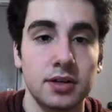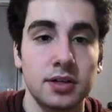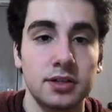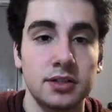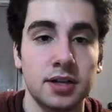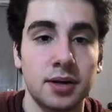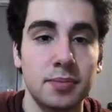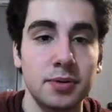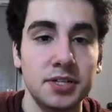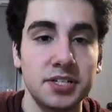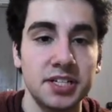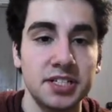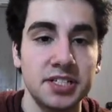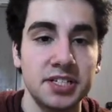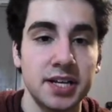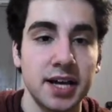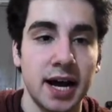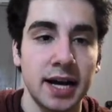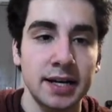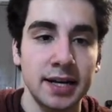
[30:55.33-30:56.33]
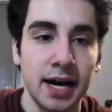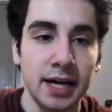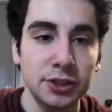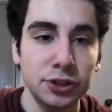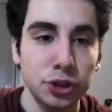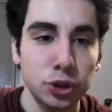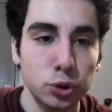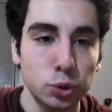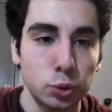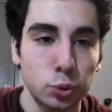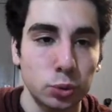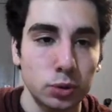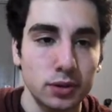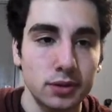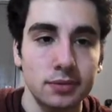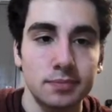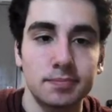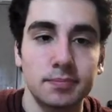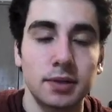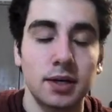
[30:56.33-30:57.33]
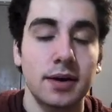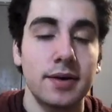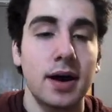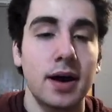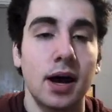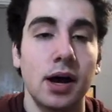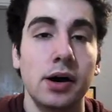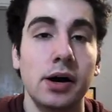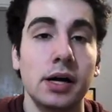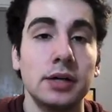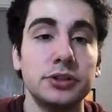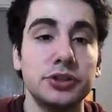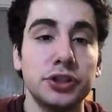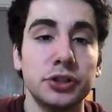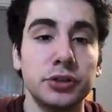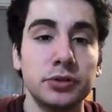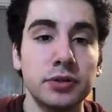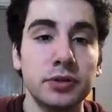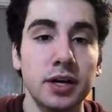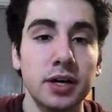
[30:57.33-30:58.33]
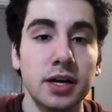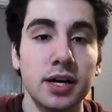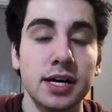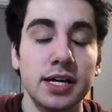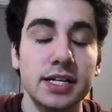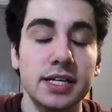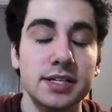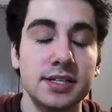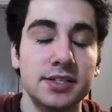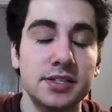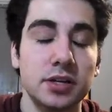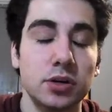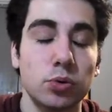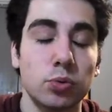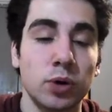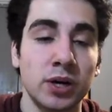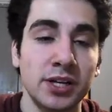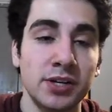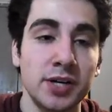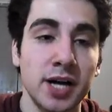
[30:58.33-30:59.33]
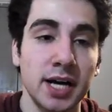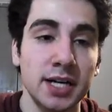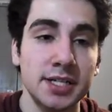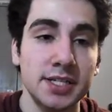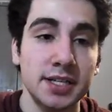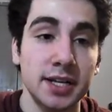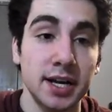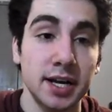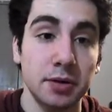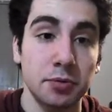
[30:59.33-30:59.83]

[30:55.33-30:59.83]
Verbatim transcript: Number 69. Achoo! Achoo is what you gotta say